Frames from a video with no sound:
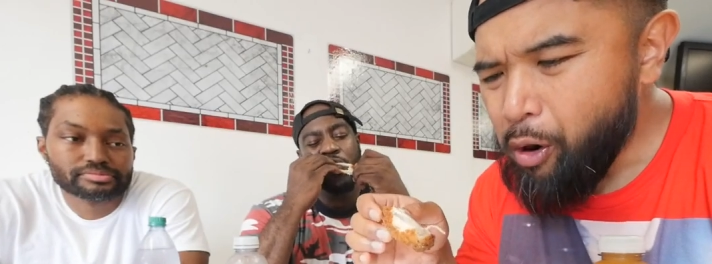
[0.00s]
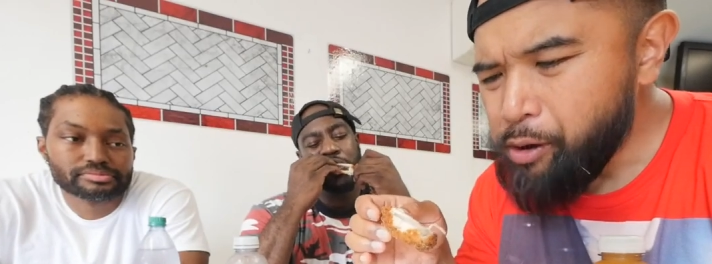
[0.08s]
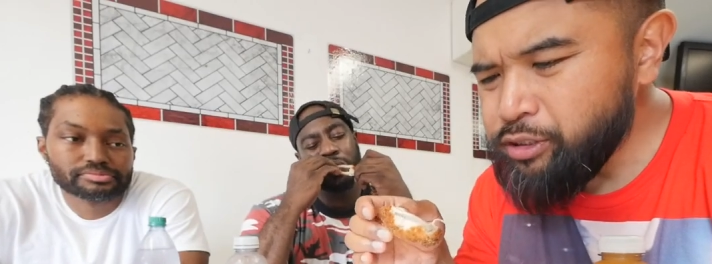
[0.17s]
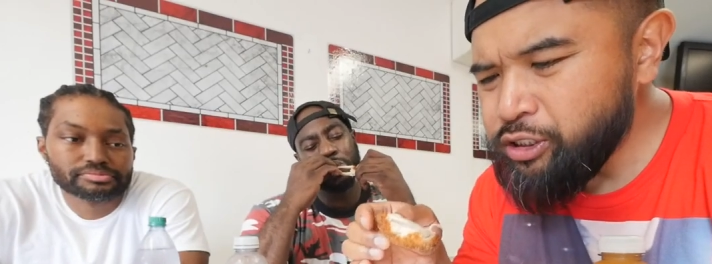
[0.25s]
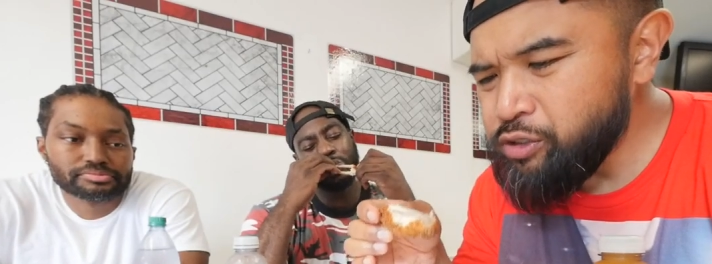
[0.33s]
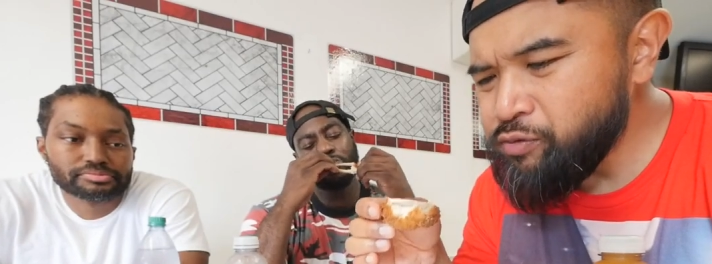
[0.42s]

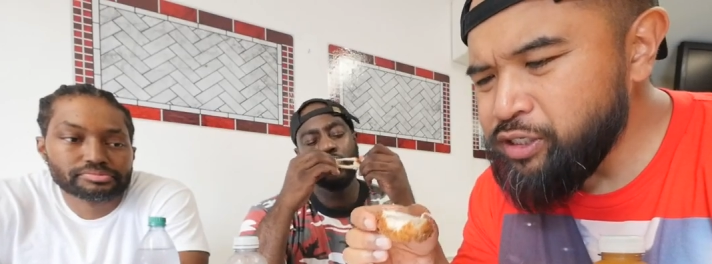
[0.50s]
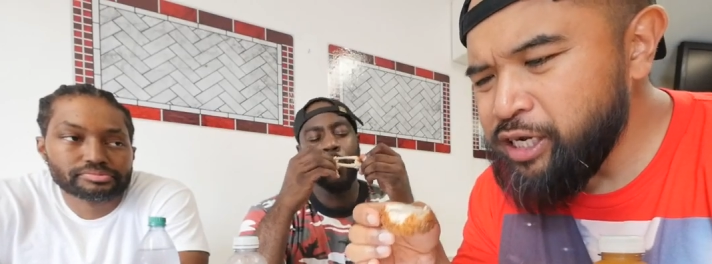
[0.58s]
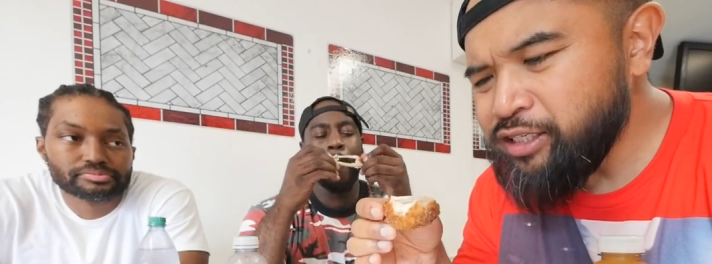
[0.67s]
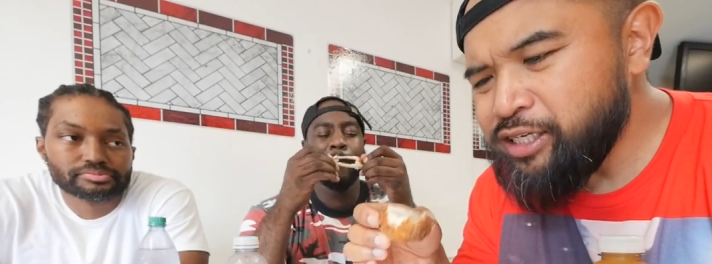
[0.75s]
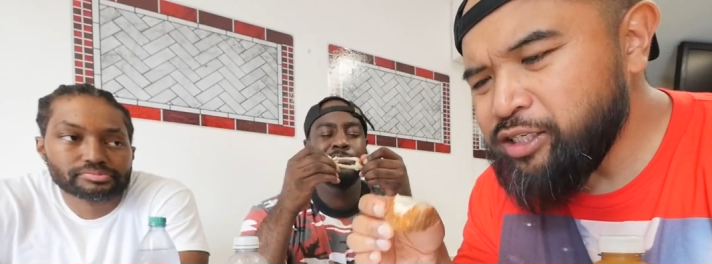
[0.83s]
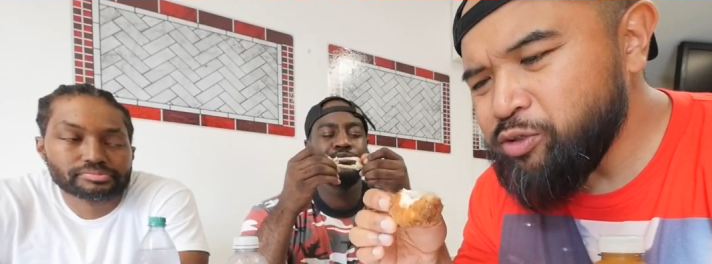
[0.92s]
Speaker 1: It still
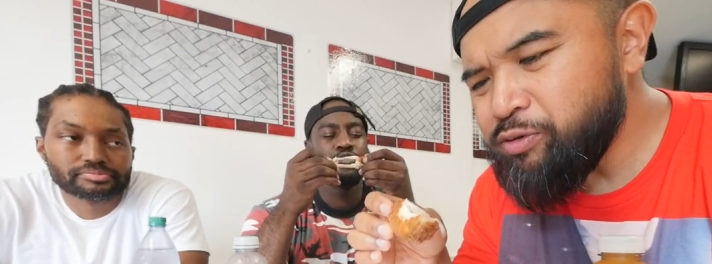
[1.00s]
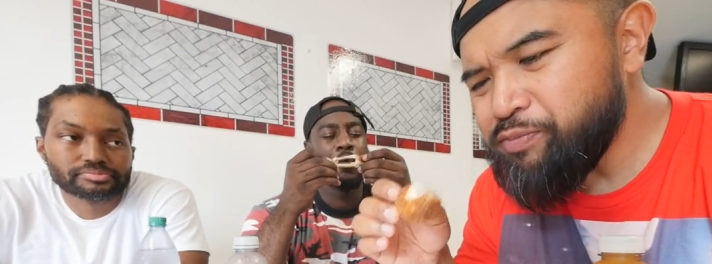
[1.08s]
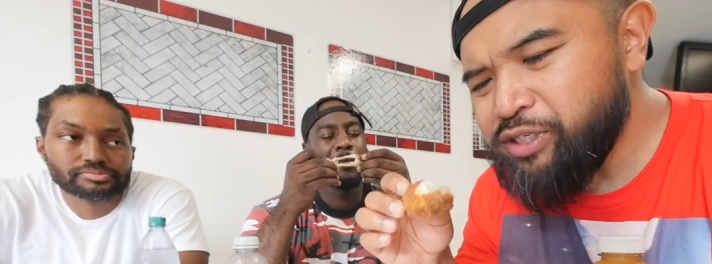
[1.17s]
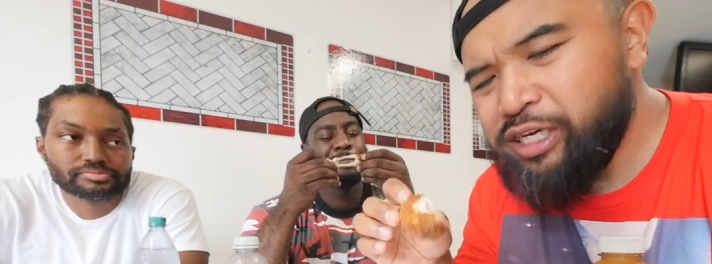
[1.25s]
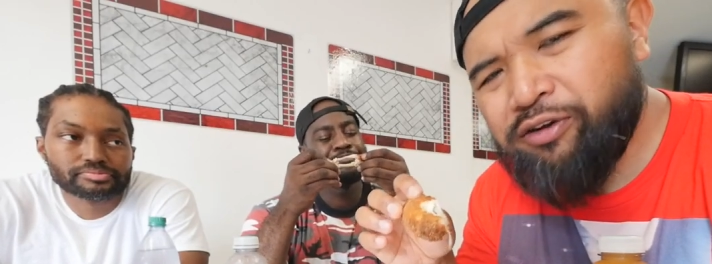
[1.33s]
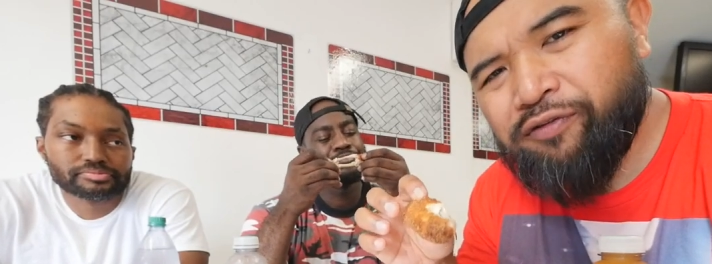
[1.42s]
retains that sweet
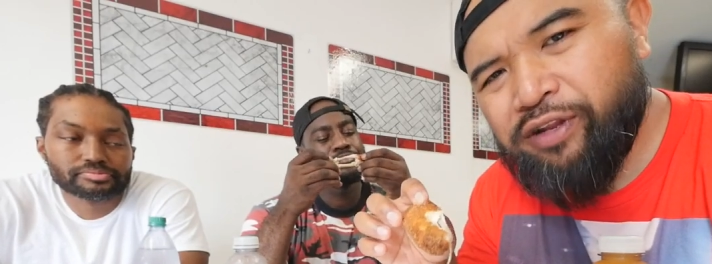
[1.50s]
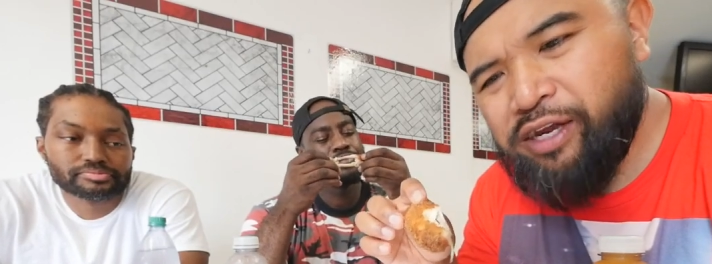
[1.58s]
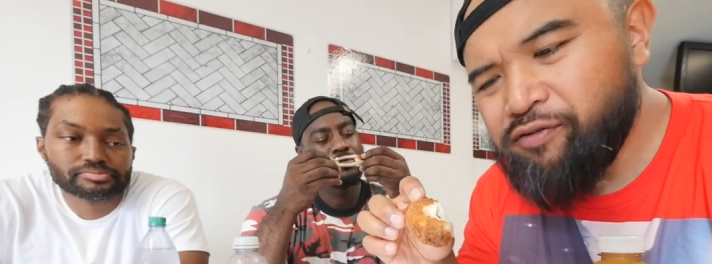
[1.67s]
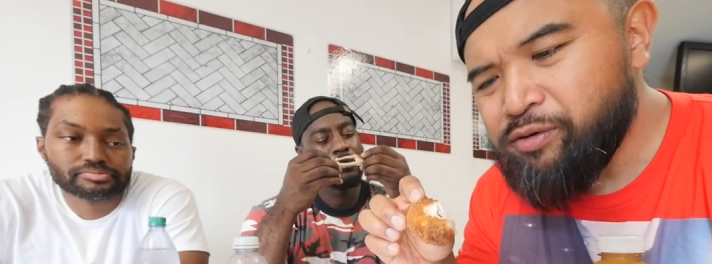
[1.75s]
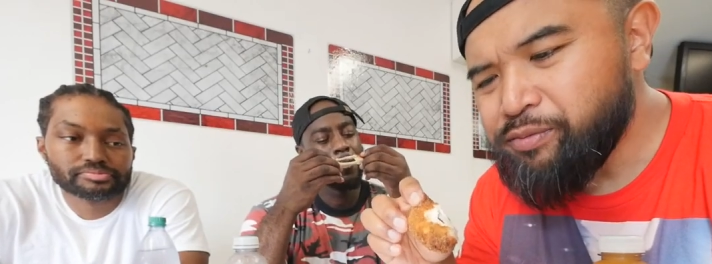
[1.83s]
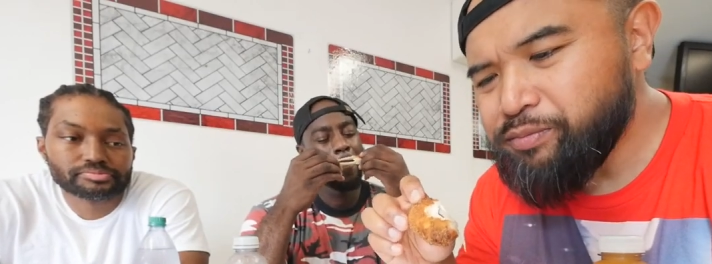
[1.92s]
potato
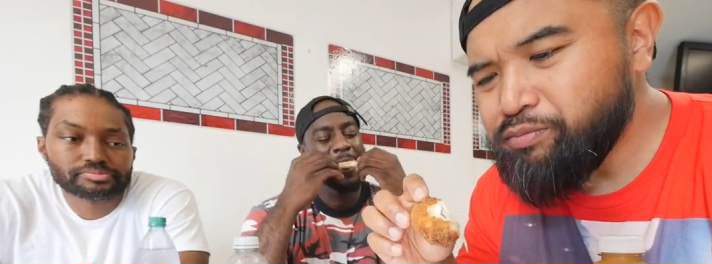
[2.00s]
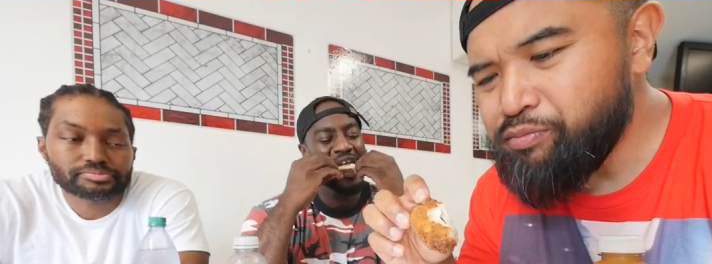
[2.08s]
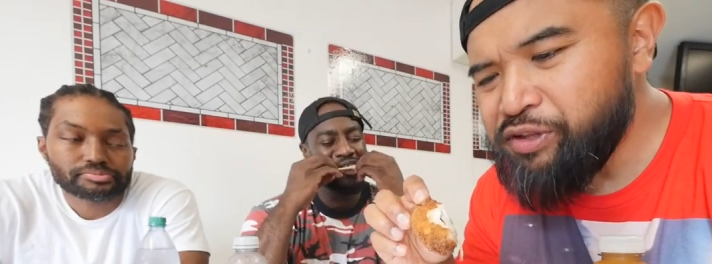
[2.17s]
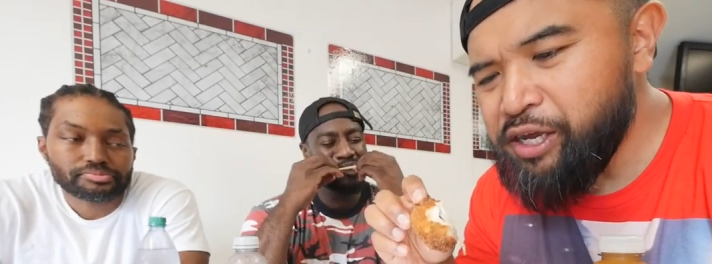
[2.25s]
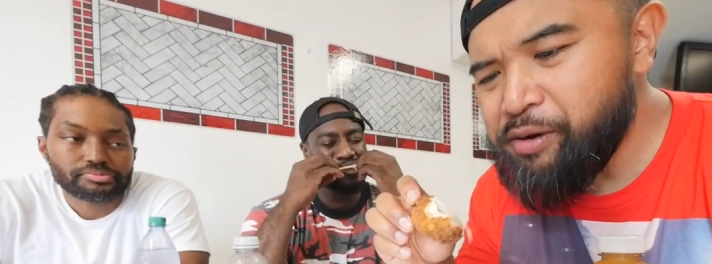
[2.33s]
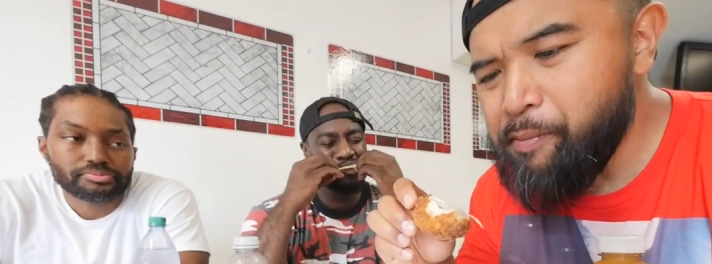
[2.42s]
flavor,
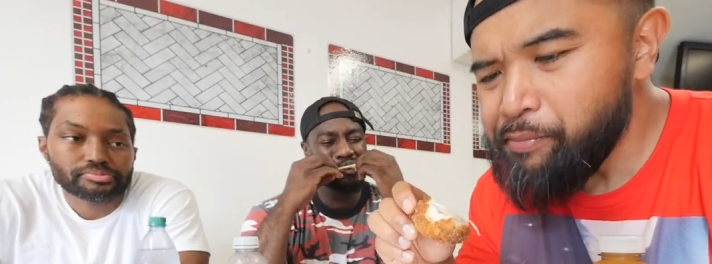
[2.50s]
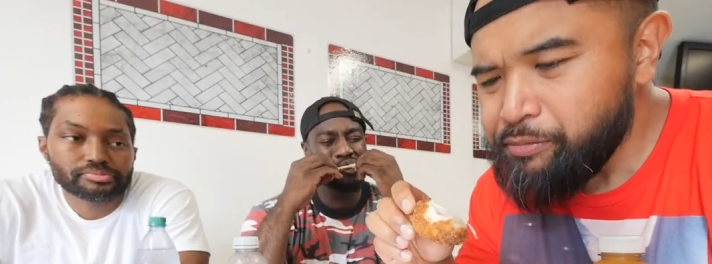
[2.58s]
but then